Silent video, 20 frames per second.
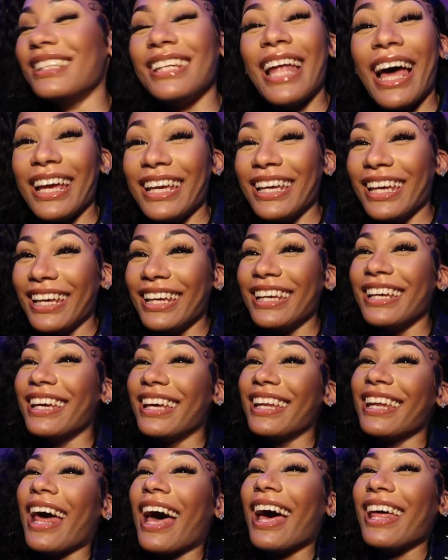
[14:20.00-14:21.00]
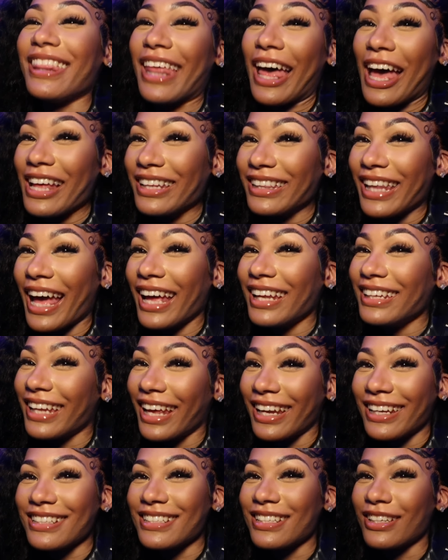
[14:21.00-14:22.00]
Nah.
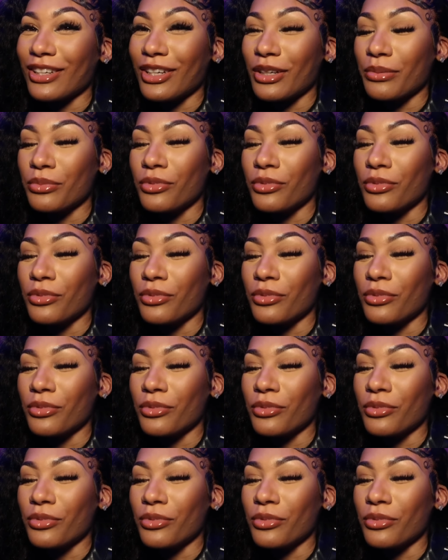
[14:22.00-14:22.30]
That is a good